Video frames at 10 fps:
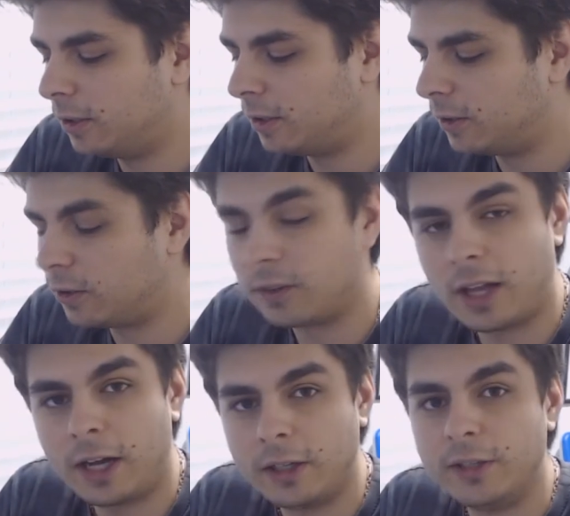there's a
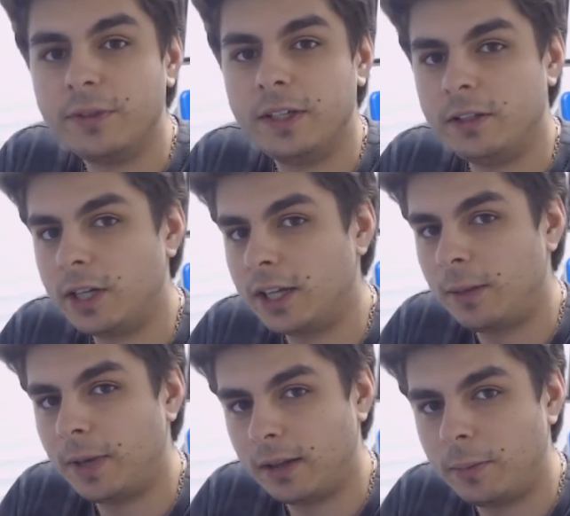lot of, and they're not
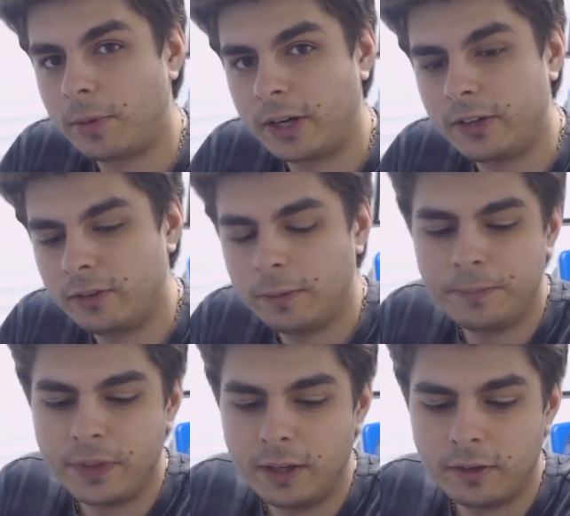that badly priced.
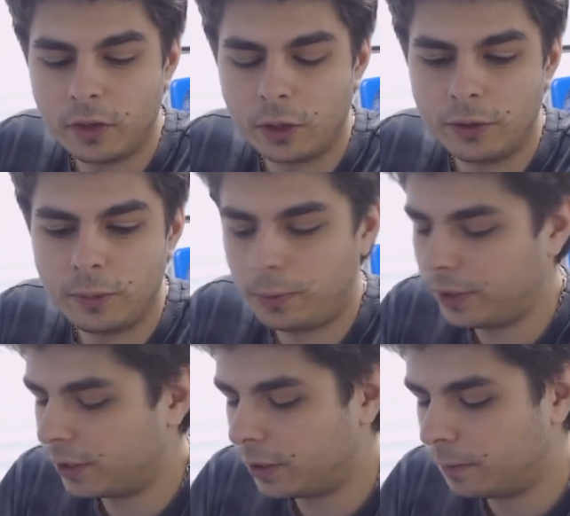So it's pretty
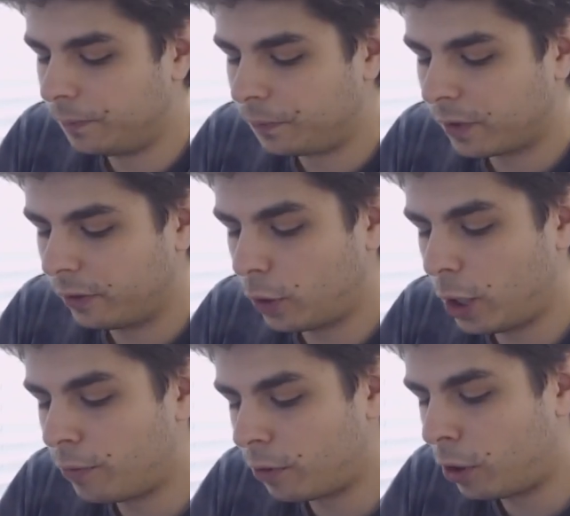good. So
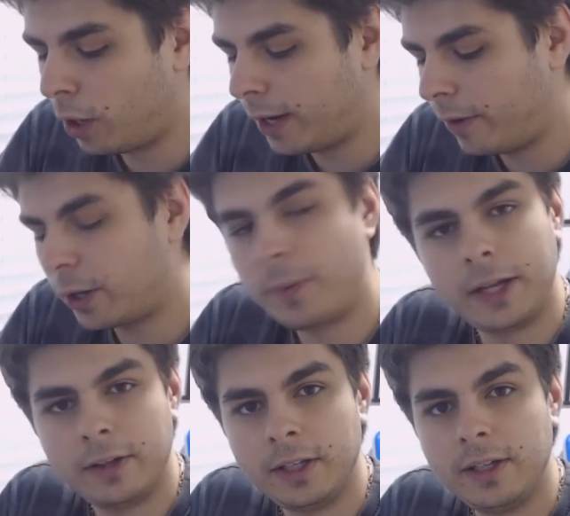overall, I
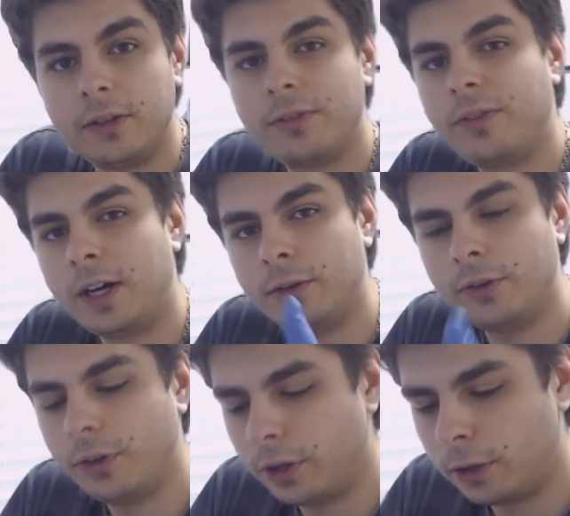recommend it. It's fun on
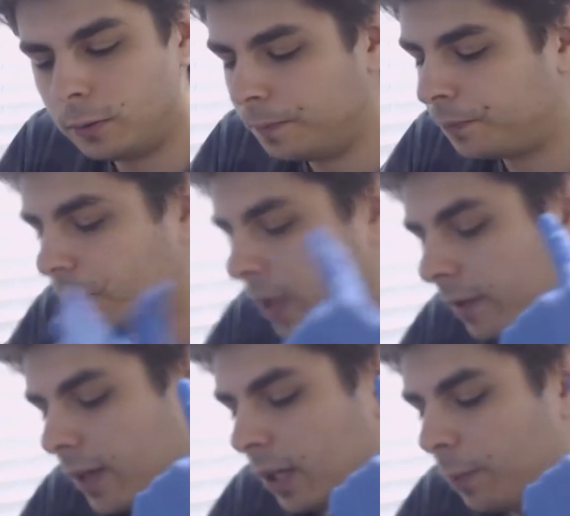the go.
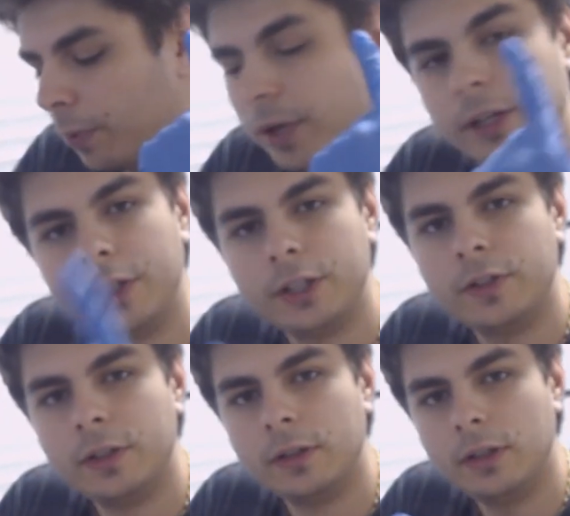It's got pretty good
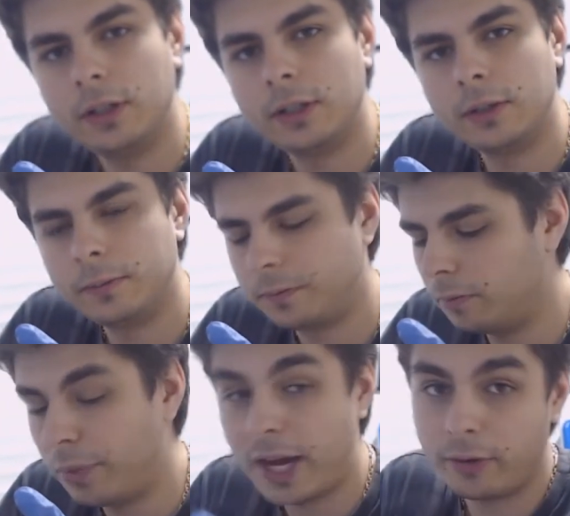
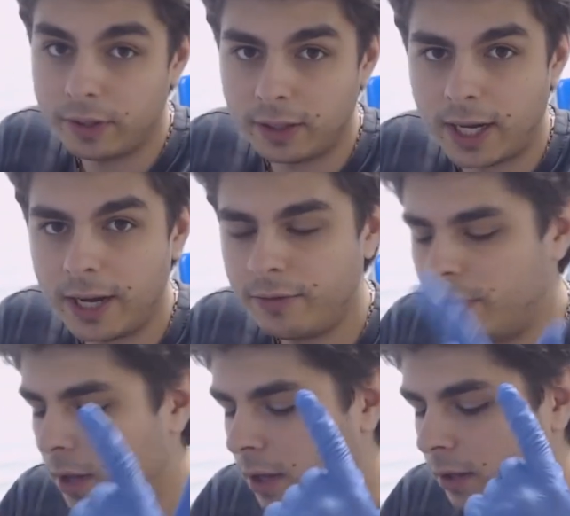battery life.
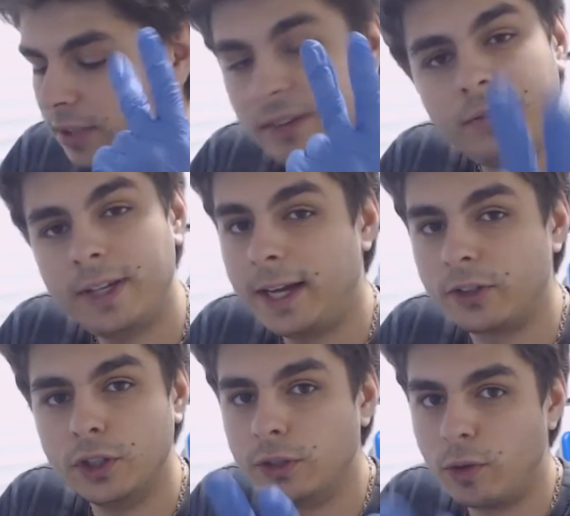Definitely has
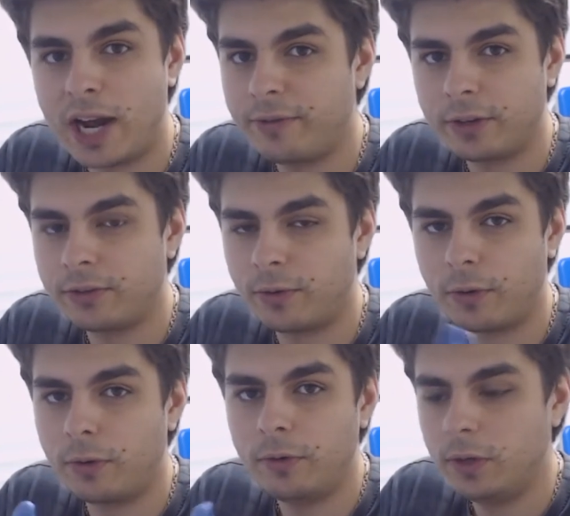good graphics
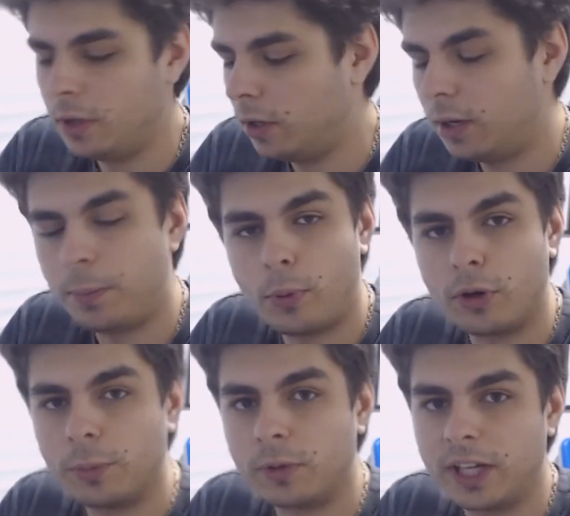for a
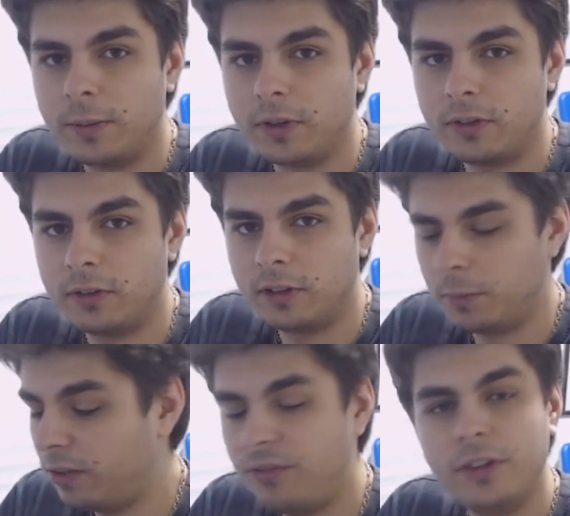portable gaming
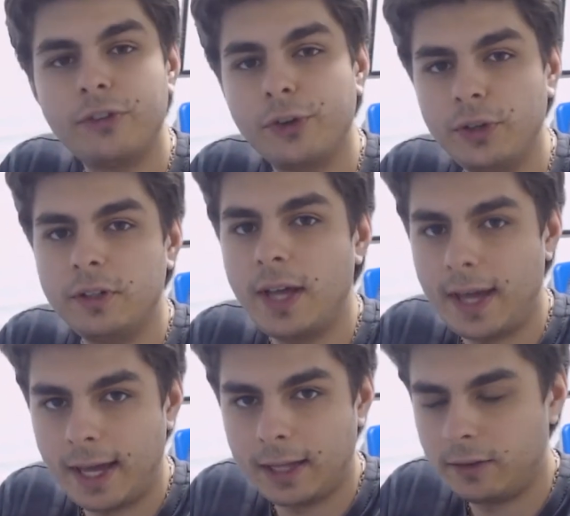system. It feels good in the
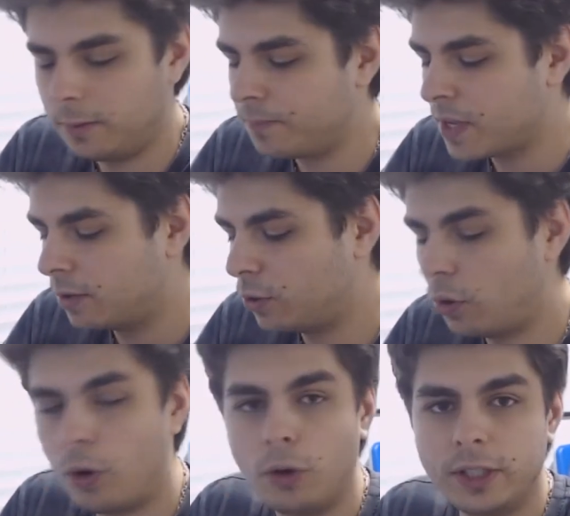hands to
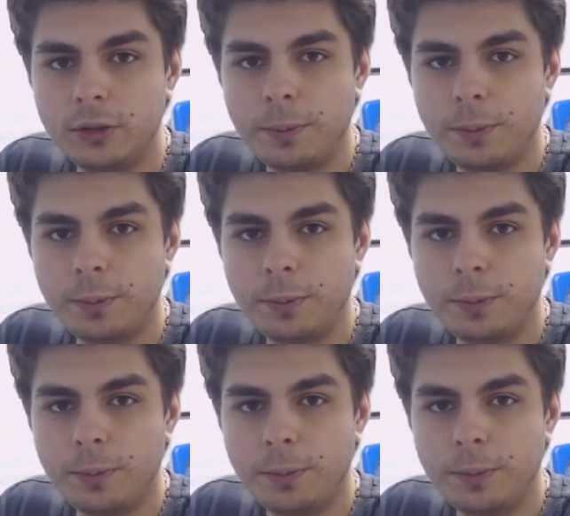hold and to